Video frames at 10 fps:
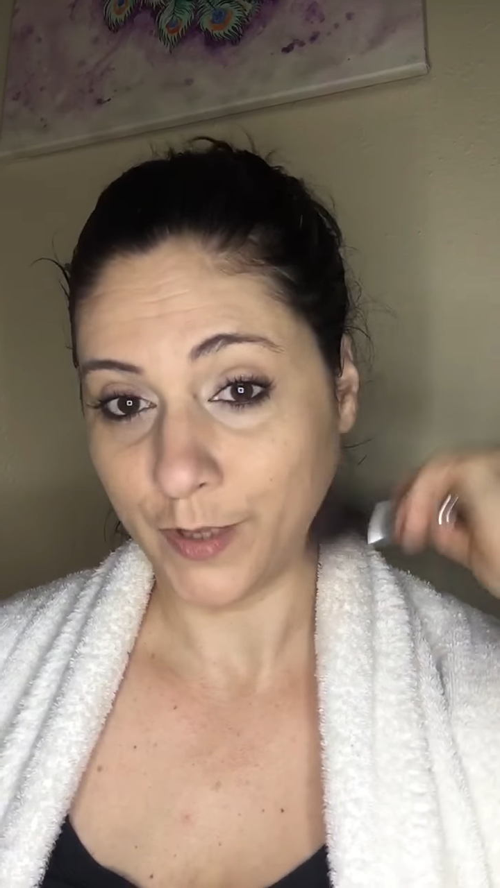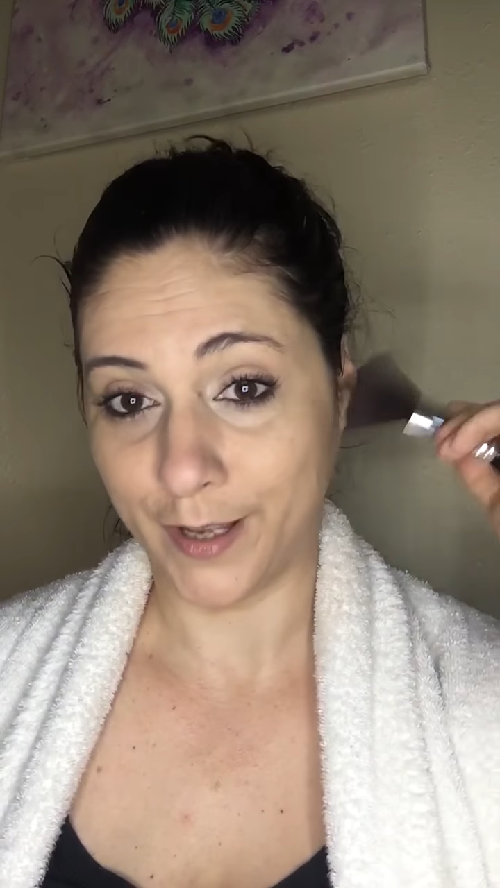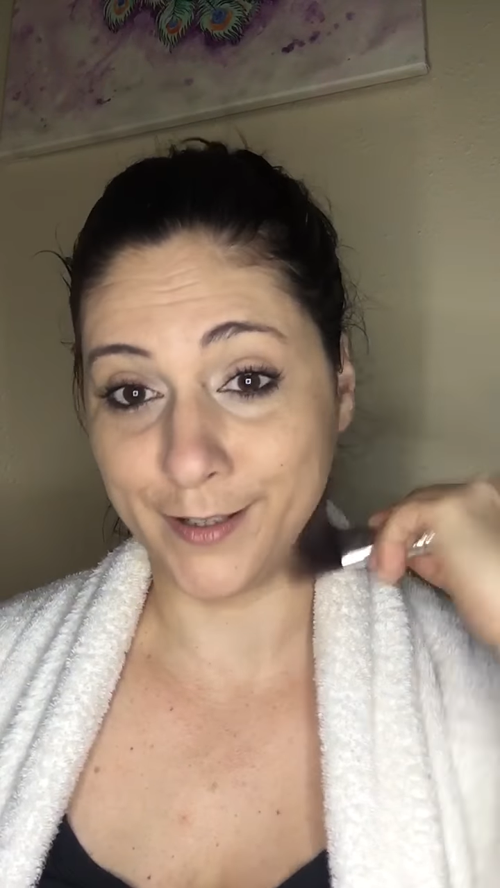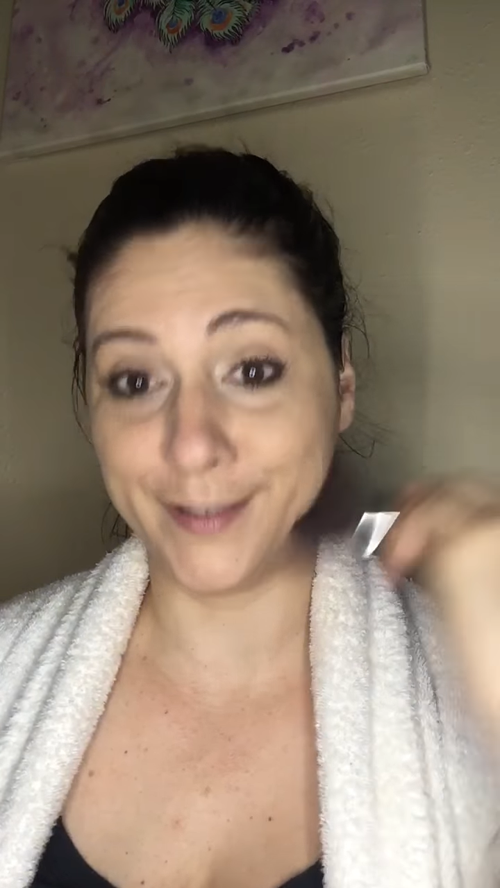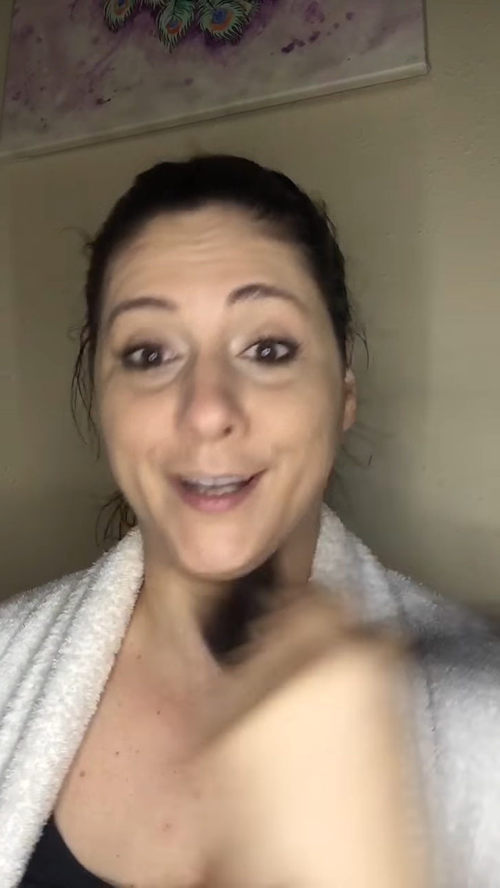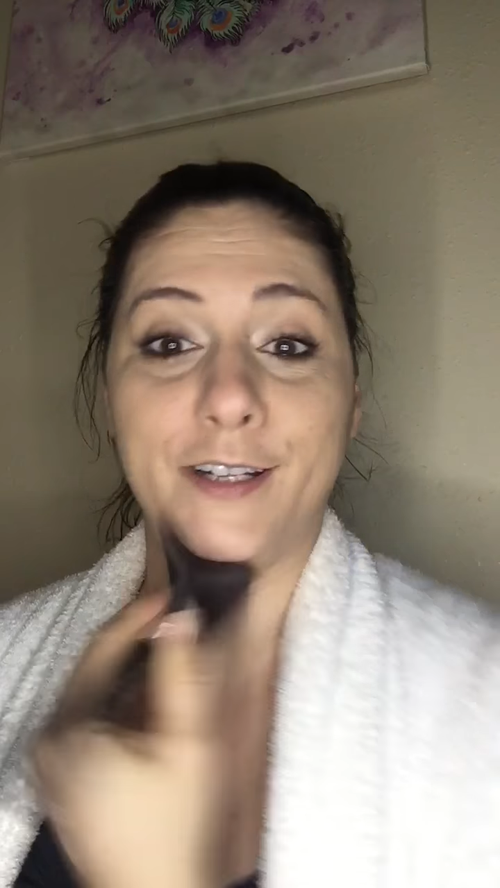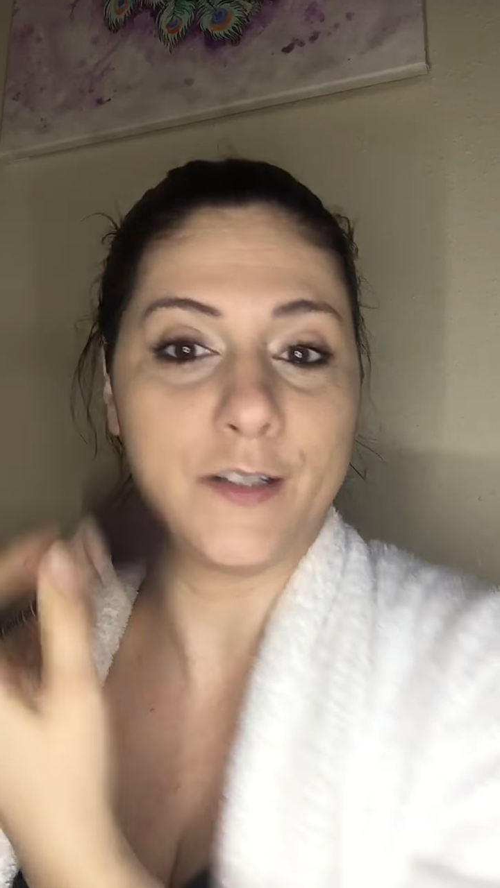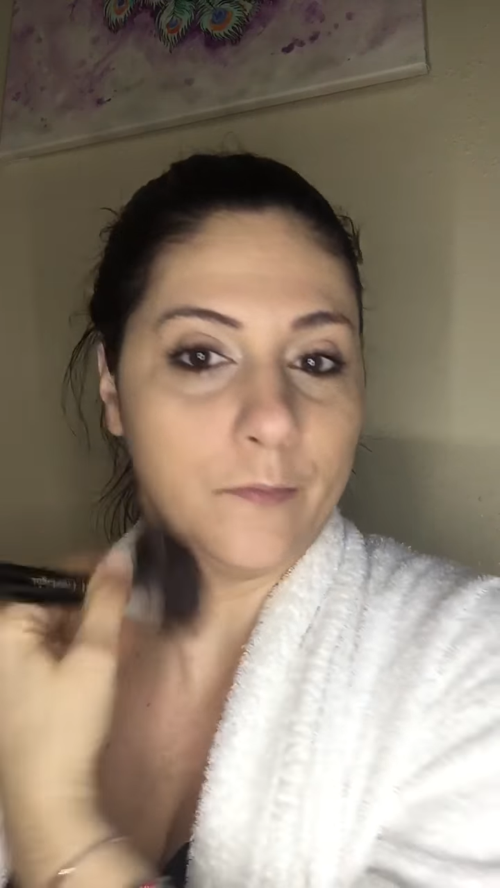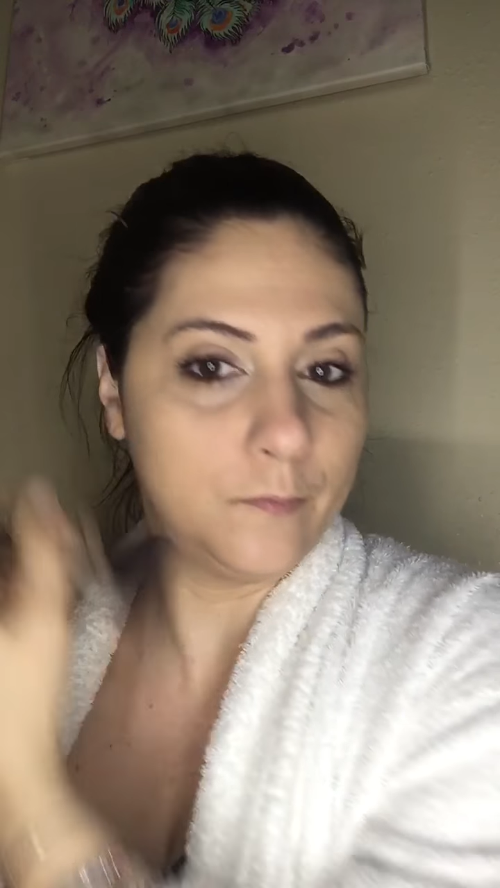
and set it.